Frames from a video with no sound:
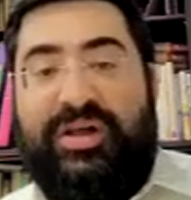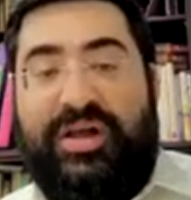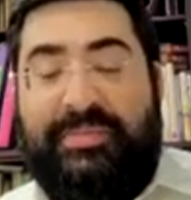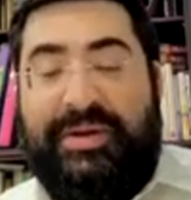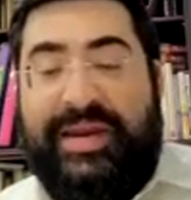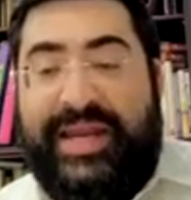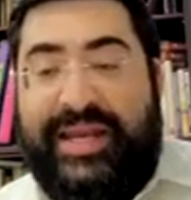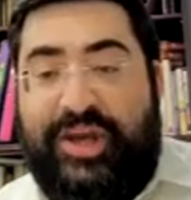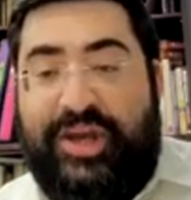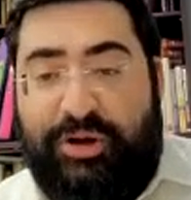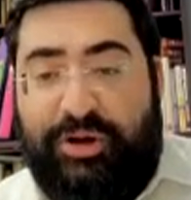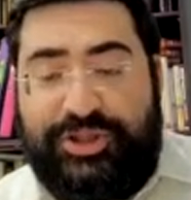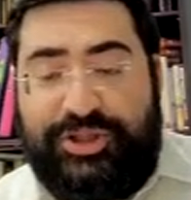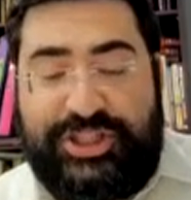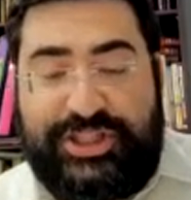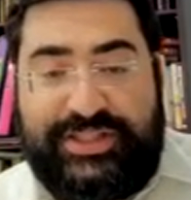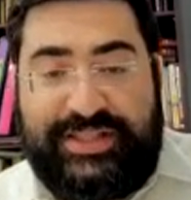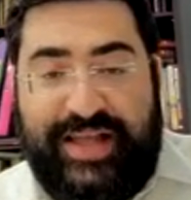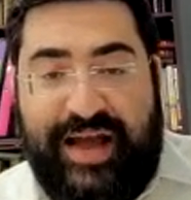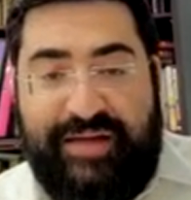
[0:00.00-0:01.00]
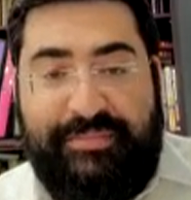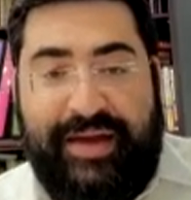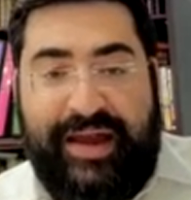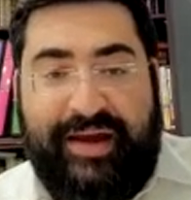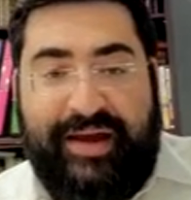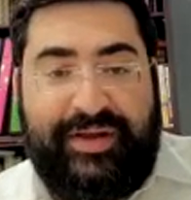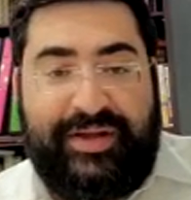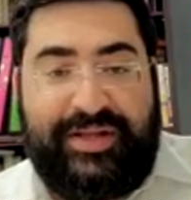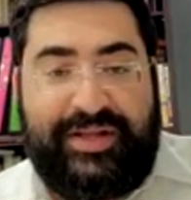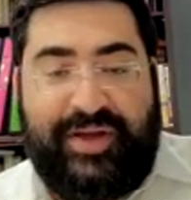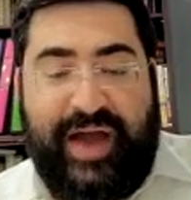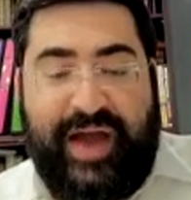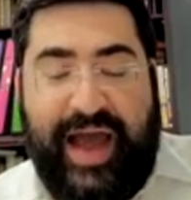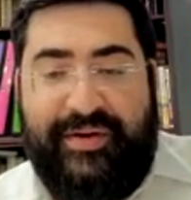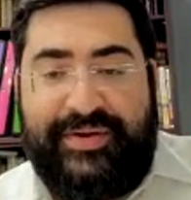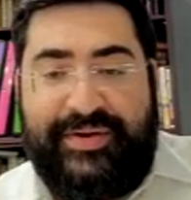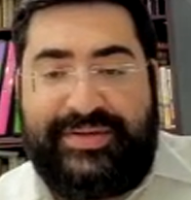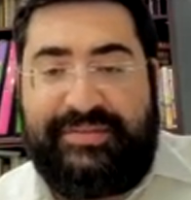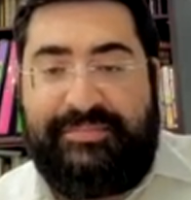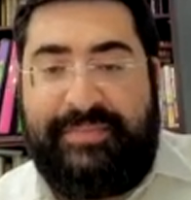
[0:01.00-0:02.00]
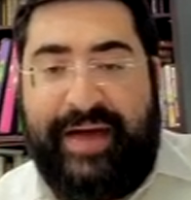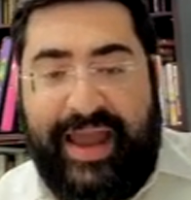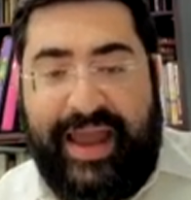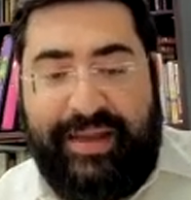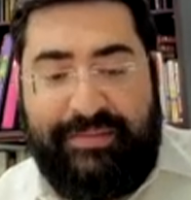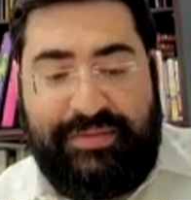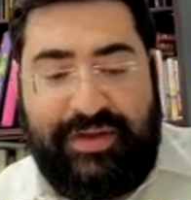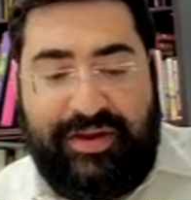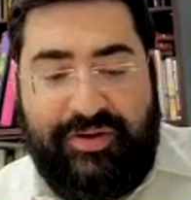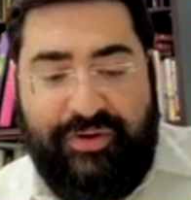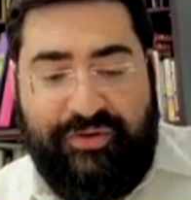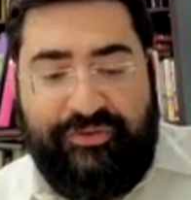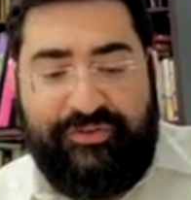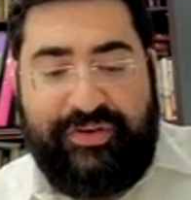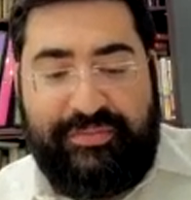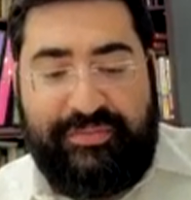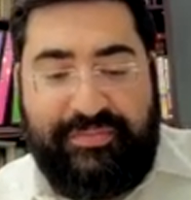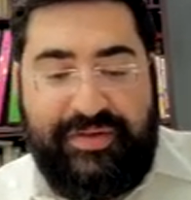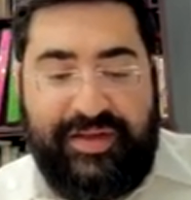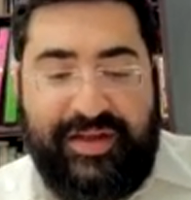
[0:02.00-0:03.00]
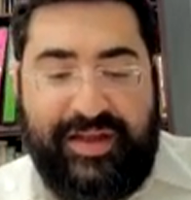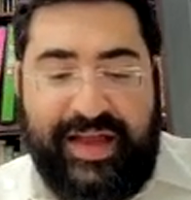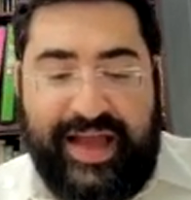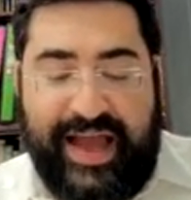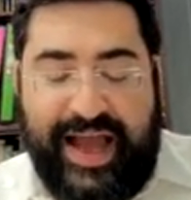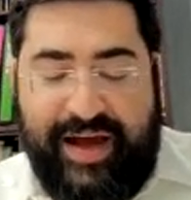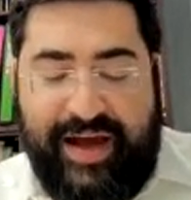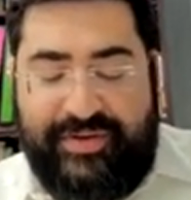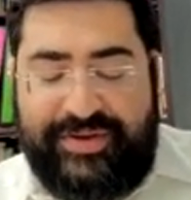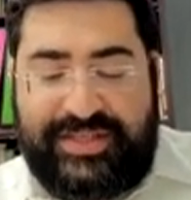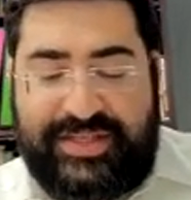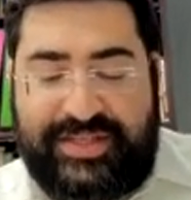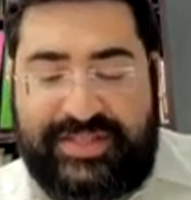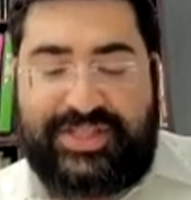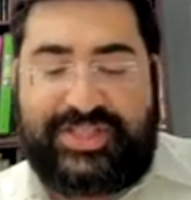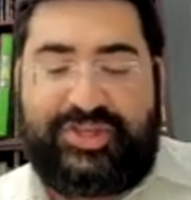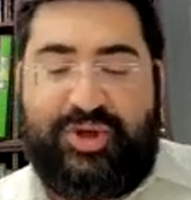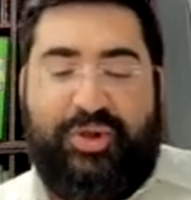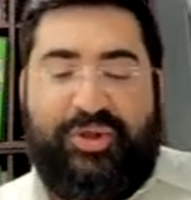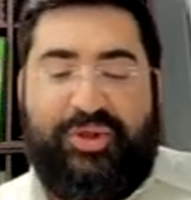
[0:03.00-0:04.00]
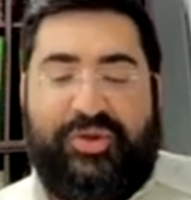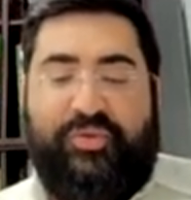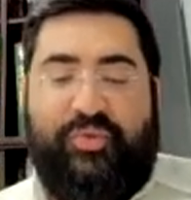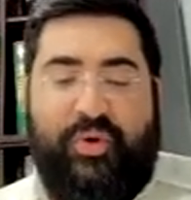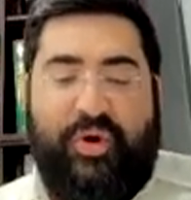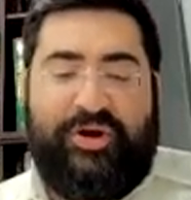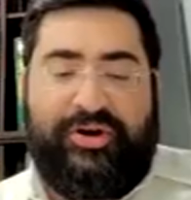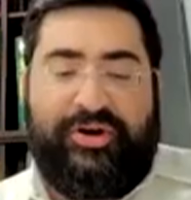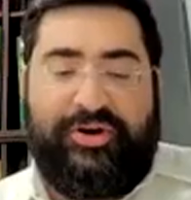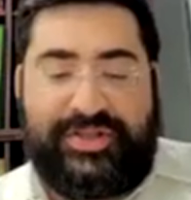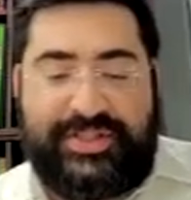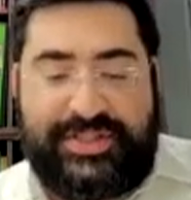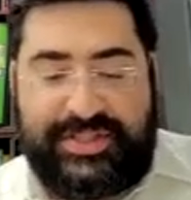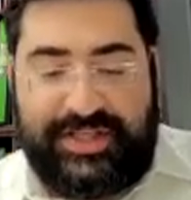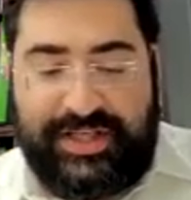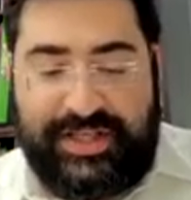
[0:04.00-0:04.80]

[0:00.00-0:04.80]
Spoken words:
But he knows she's not married. So how is it Mayim Genuvim? How is it stolen waters?